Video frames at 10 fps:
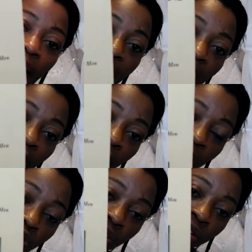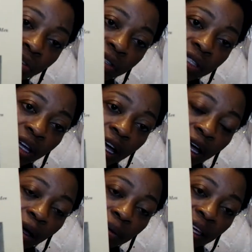J.A. Rogers.
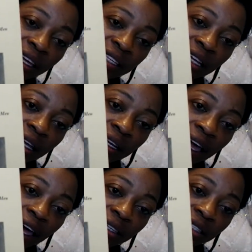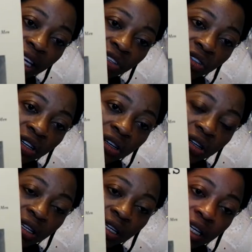Um, he is an
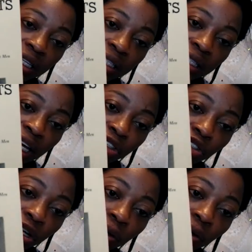ancestor. That's not